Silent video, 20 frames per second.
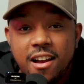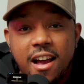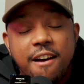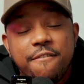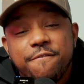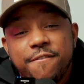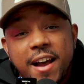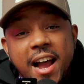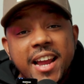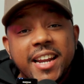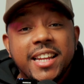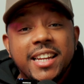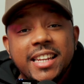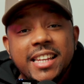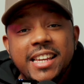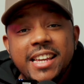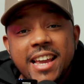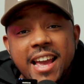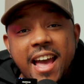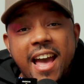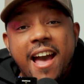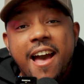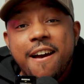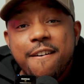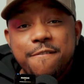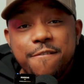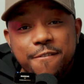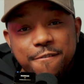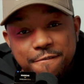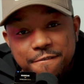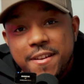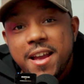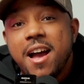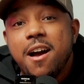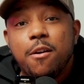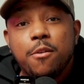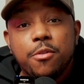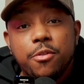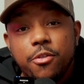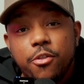I finally have
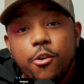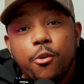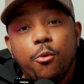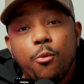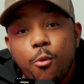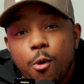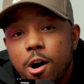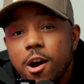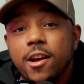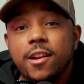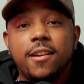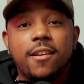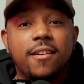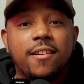found the one,